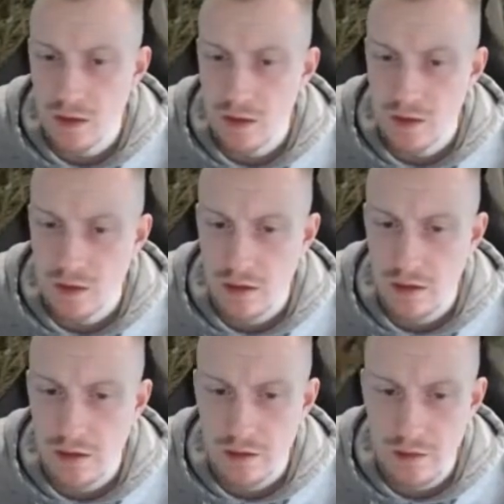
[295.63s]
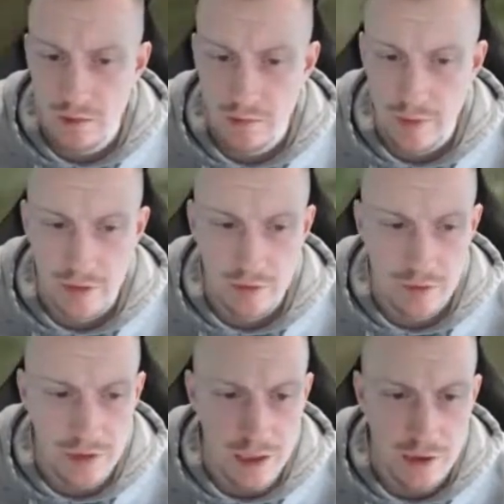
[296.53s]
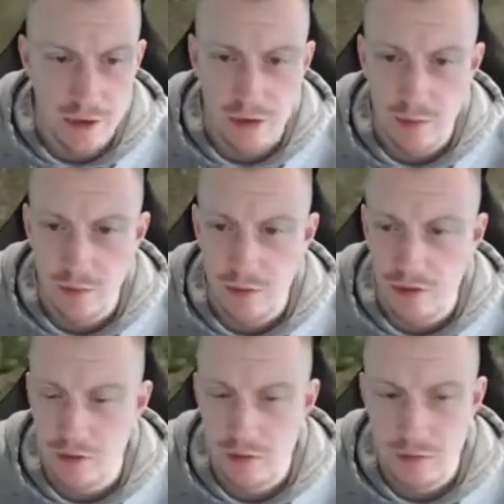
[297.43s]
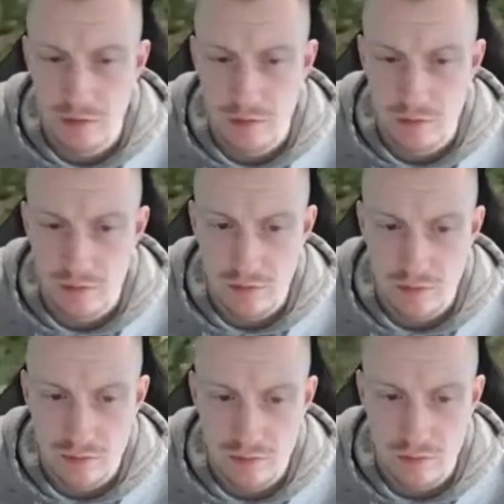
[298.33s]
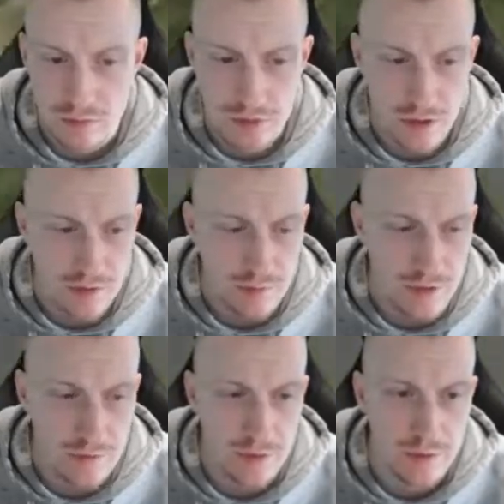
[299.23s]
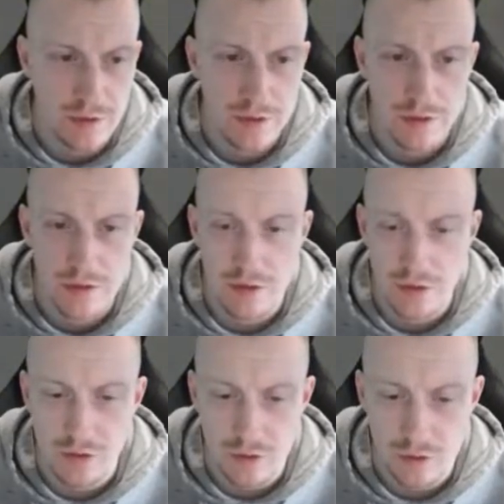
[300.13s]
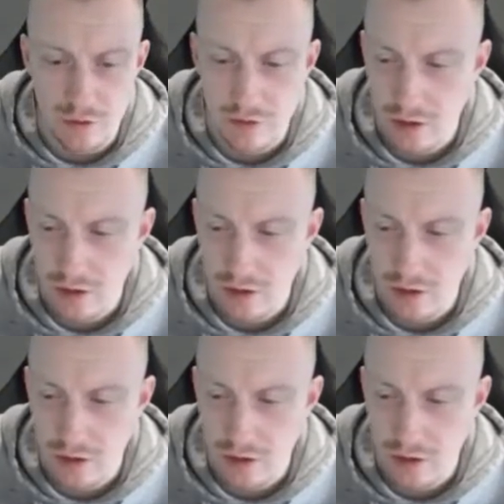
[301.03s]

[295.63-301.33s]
Can I peek through this hedge a little bit more? Looks like somebody's been using this as a shortcut.